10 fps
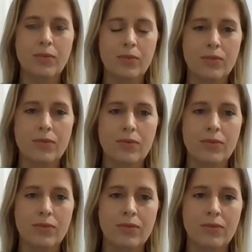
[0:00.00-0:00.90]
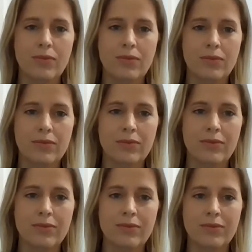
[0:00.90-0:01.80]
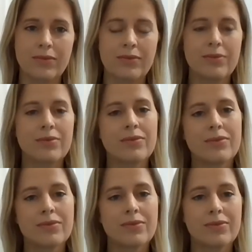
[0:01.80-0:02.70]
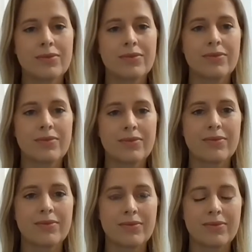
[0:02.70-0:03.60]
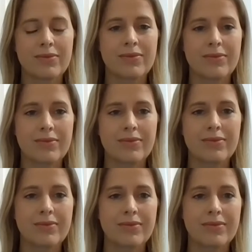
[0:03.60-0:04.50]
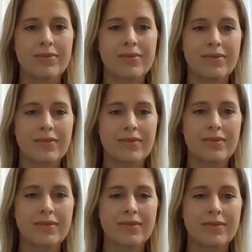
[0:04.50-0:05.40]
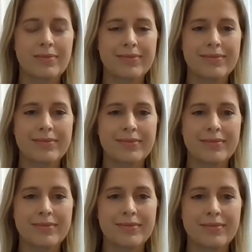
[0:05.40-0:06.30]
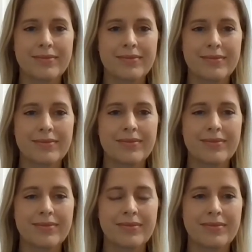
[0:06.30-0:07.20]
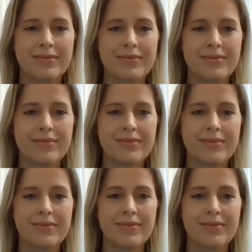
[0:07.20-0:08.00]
This person isn't speaking.